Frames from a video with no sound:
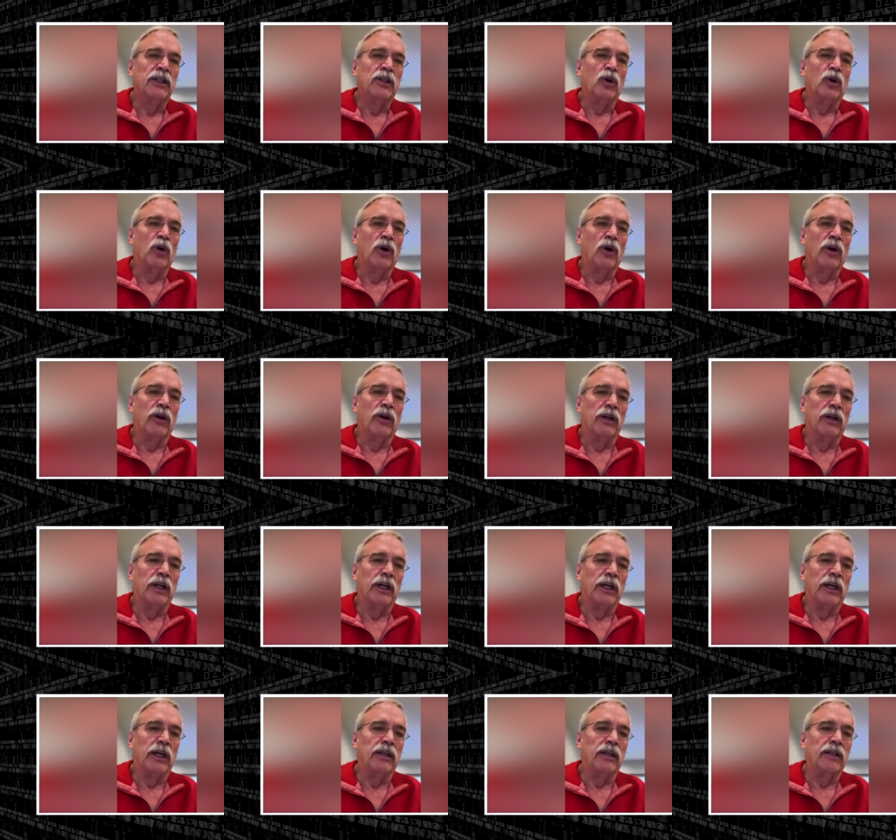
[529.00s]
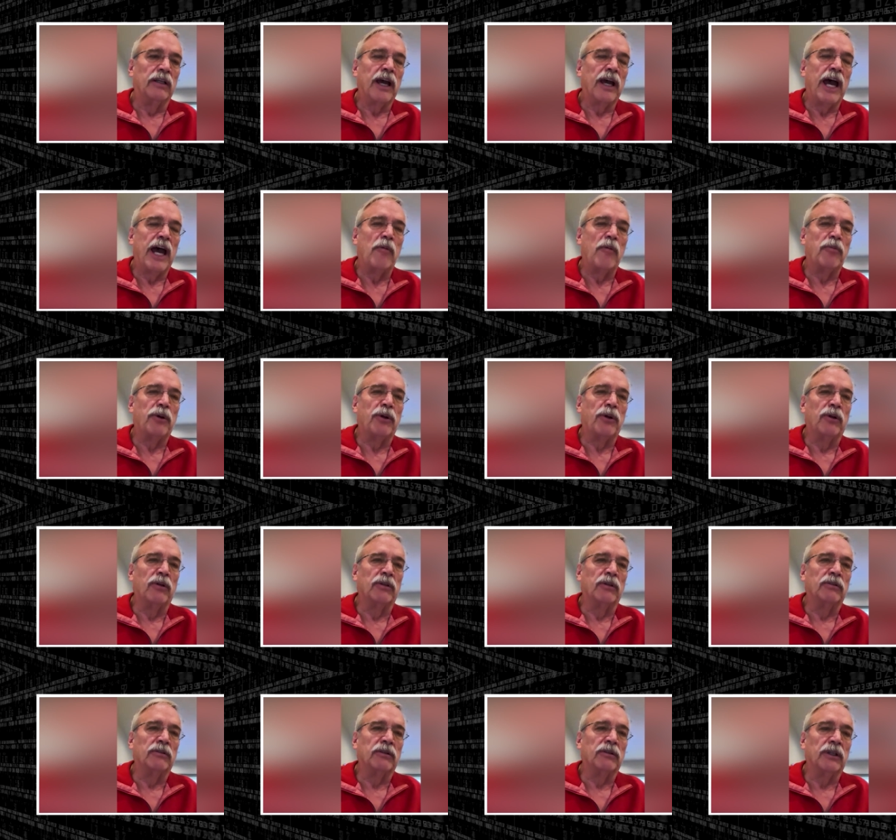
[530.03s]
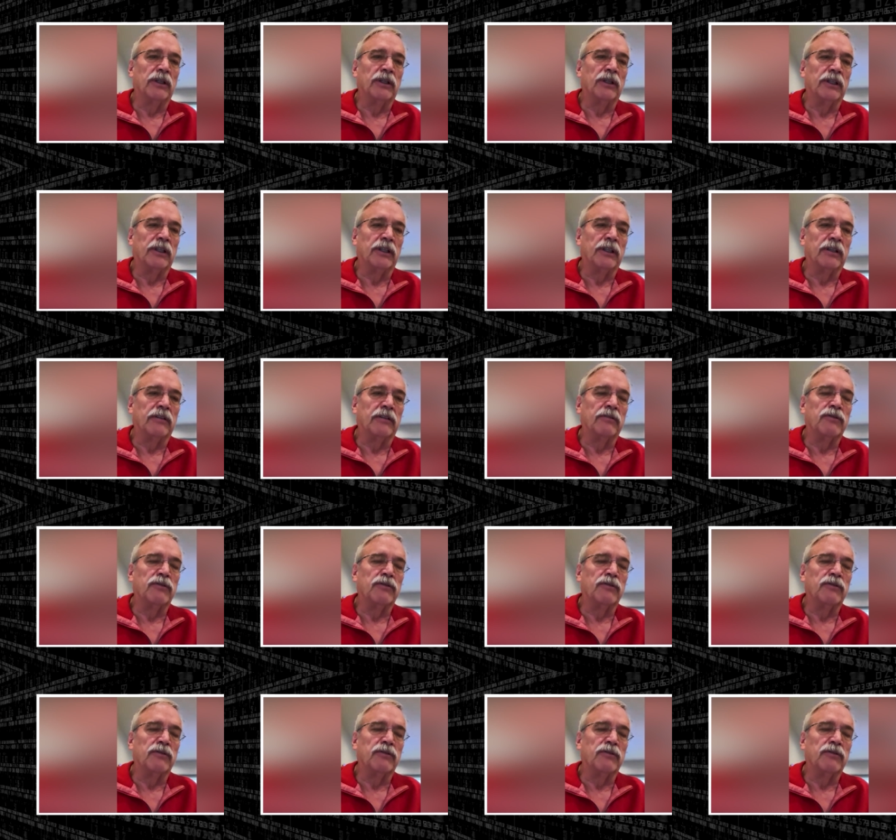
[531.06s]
or Apple,